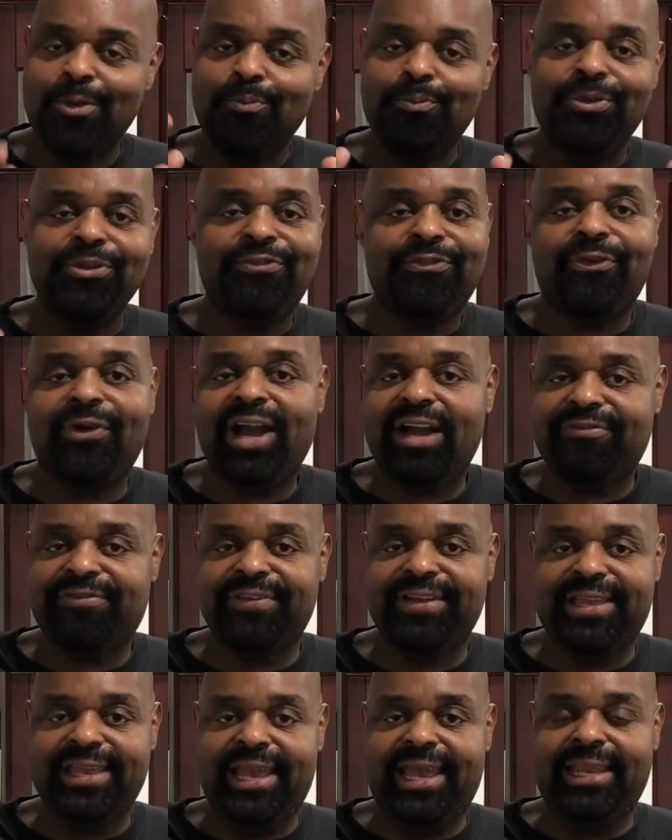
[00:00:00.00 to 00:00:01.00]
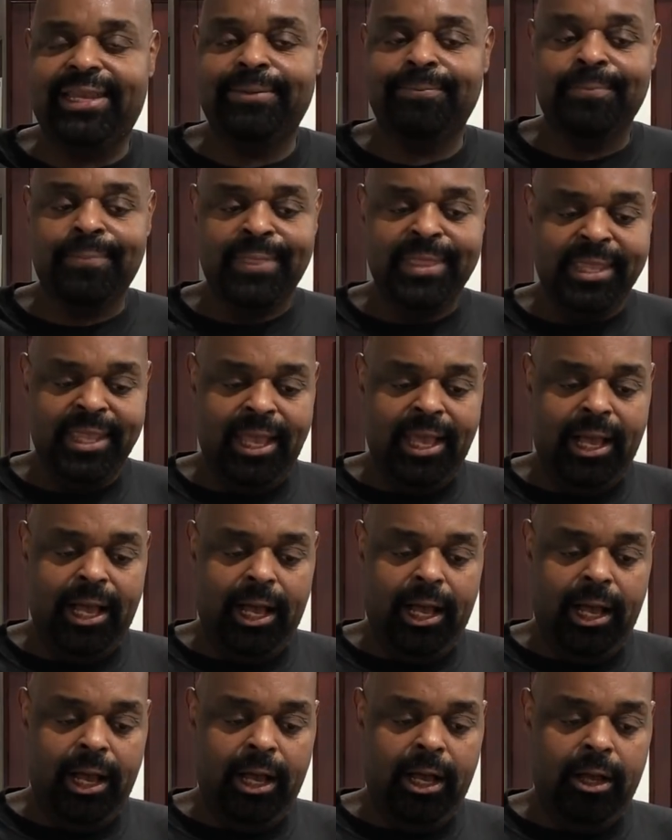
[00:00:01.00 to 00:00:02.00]
before I forget,
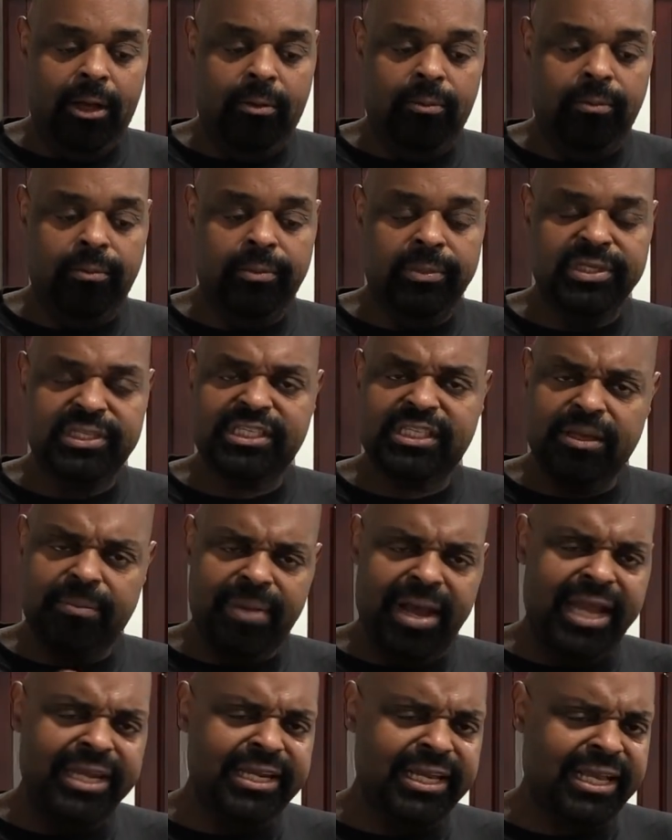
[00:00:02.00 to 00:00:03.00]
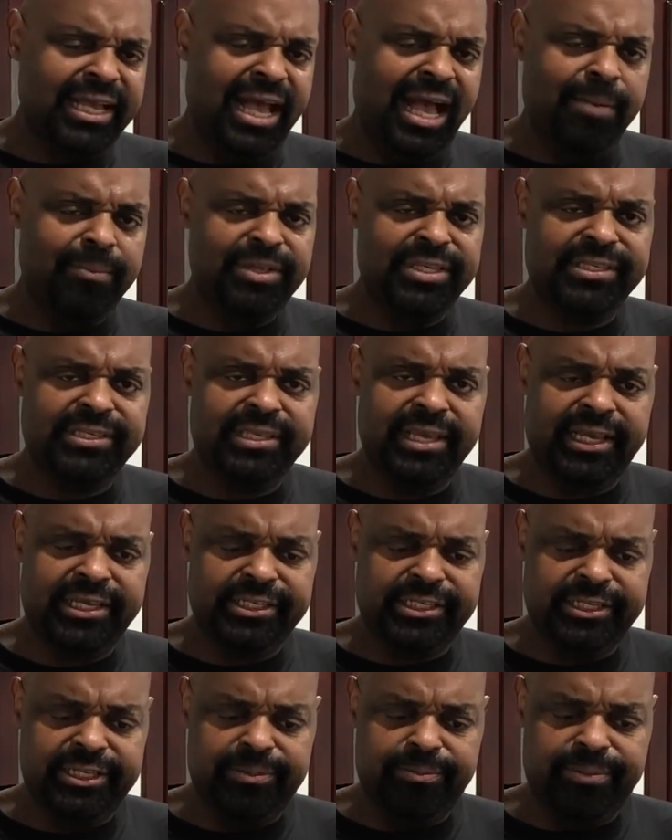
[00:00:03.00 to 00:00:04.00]
somebody in the comment
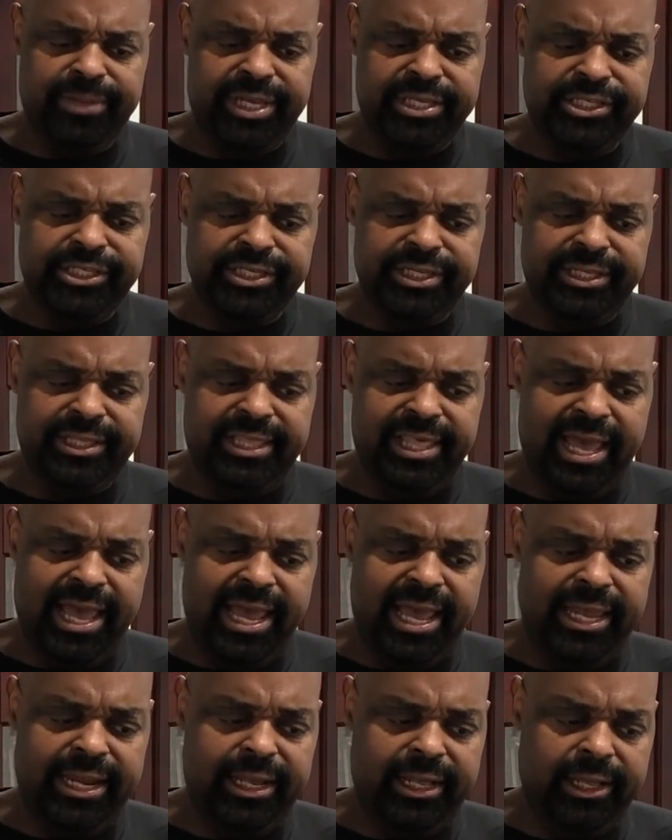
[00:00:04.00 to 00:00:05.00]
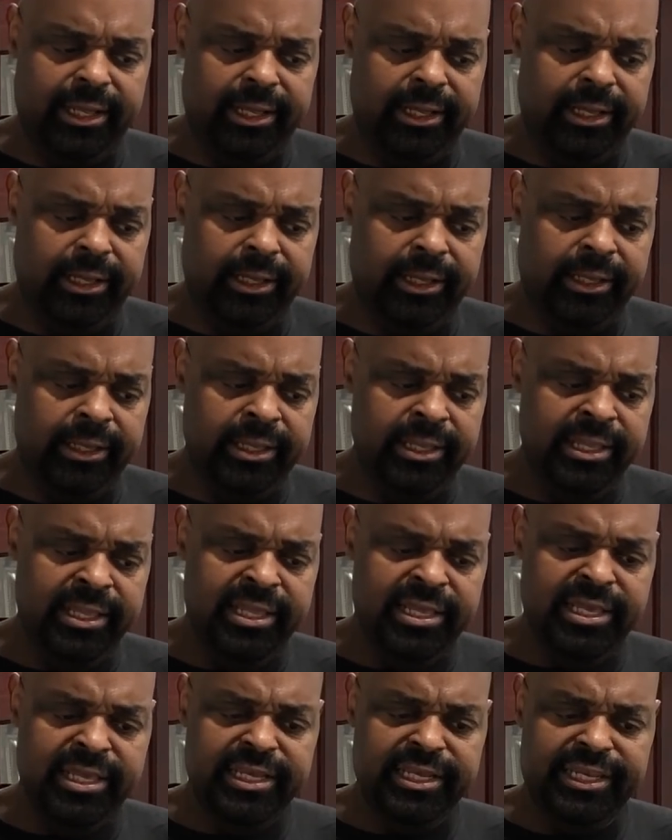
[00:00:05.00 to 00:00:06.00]
section mentioned that
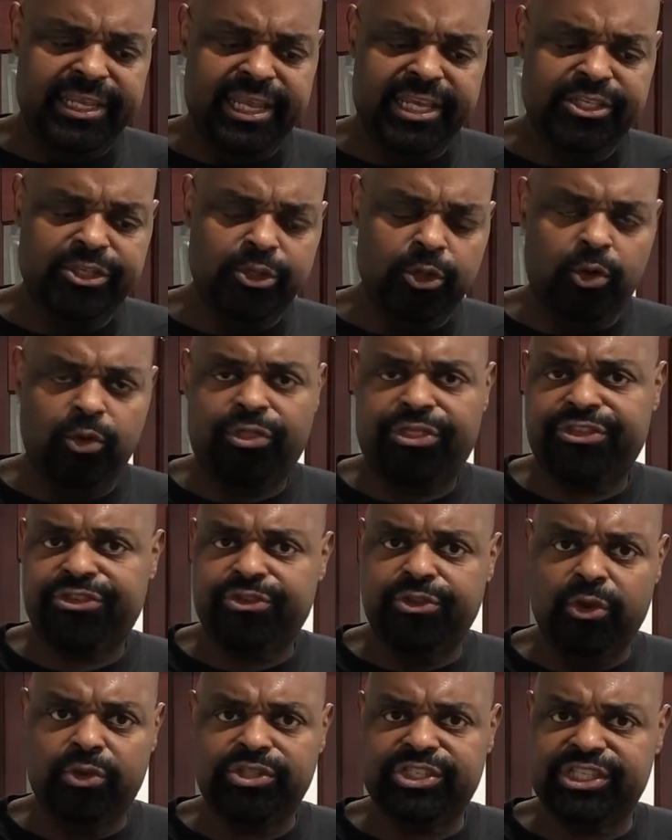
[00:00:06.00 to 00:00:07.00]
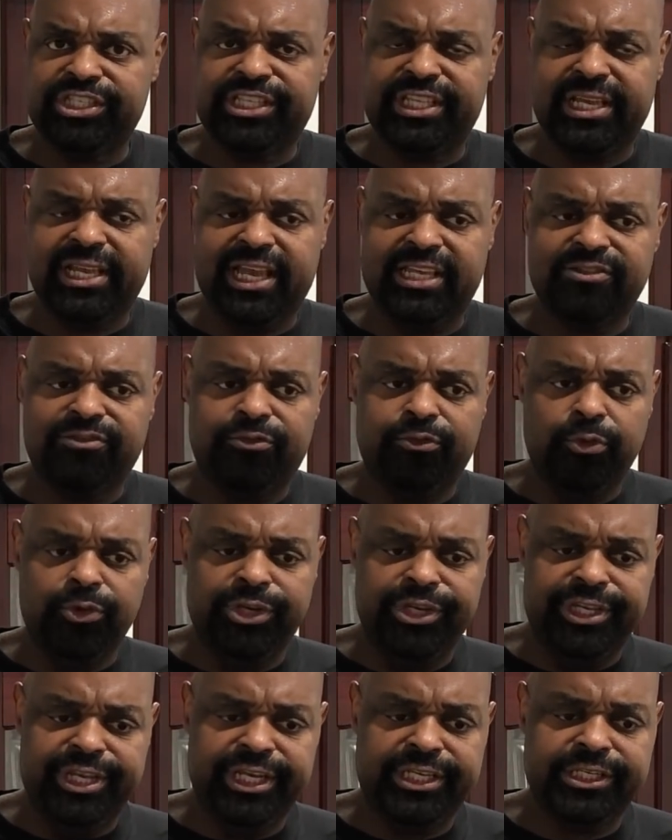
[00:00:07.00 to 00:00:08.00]
there's no such thing as food
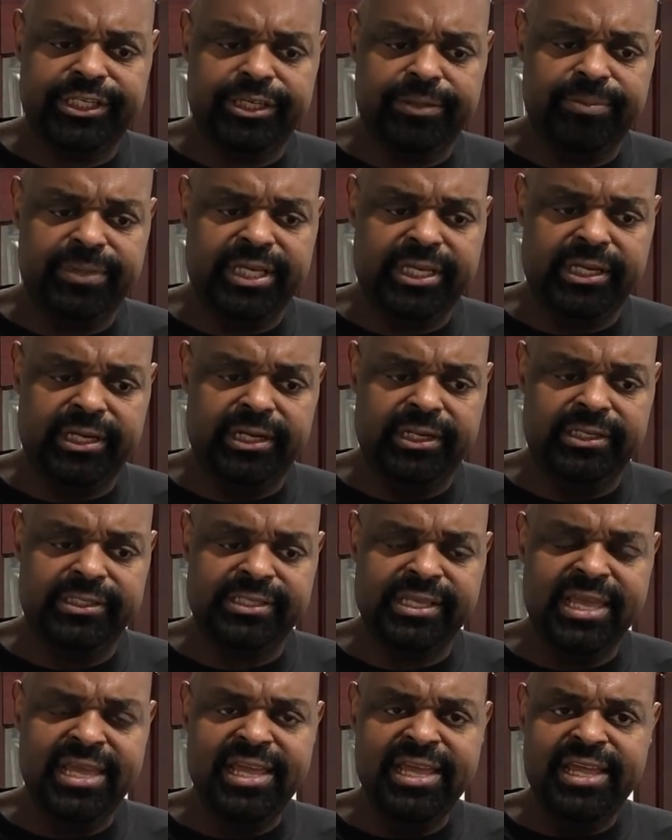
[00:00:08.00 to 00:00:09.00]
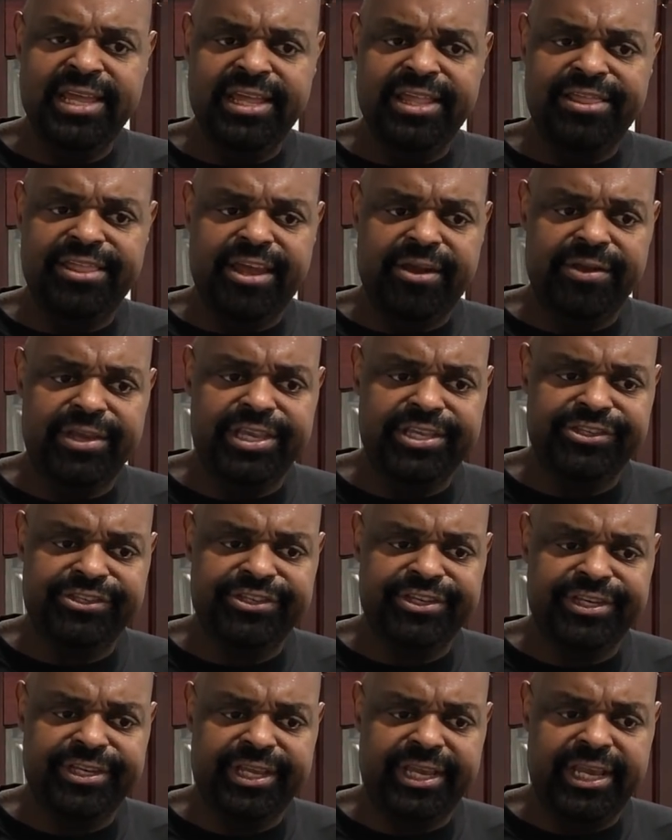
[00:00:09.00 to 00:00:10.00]
addiction because there
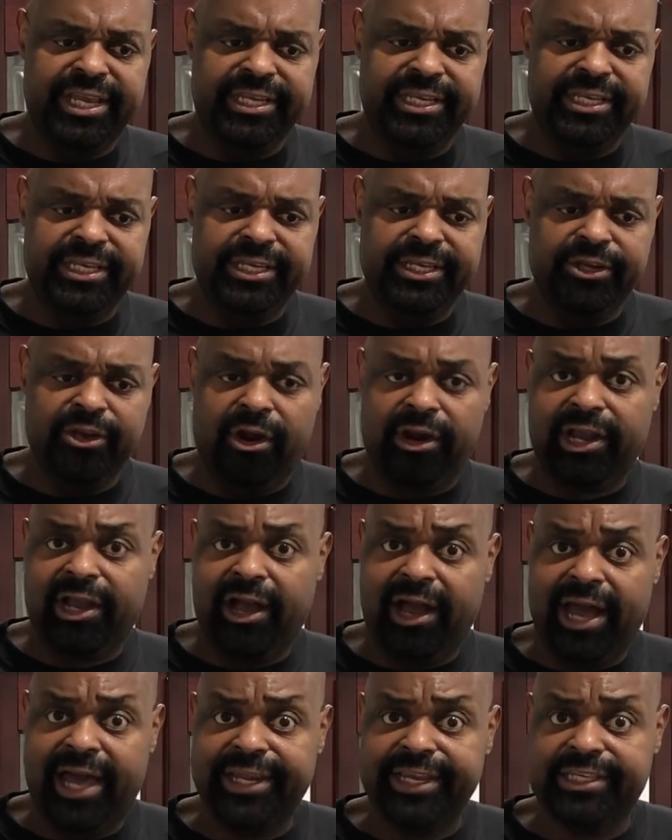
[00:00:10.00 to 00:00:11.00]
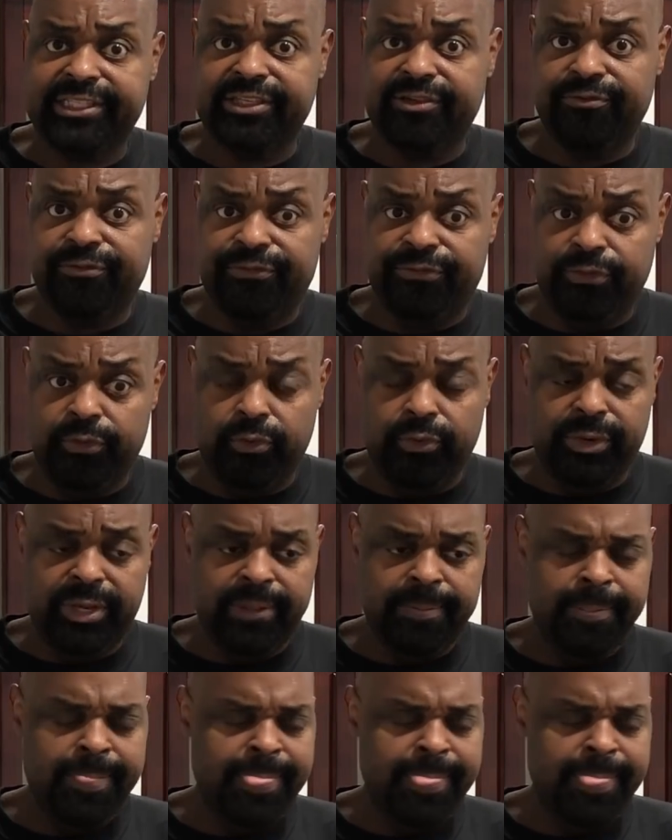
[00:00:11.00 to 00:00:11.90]
isn't any narcotics in food.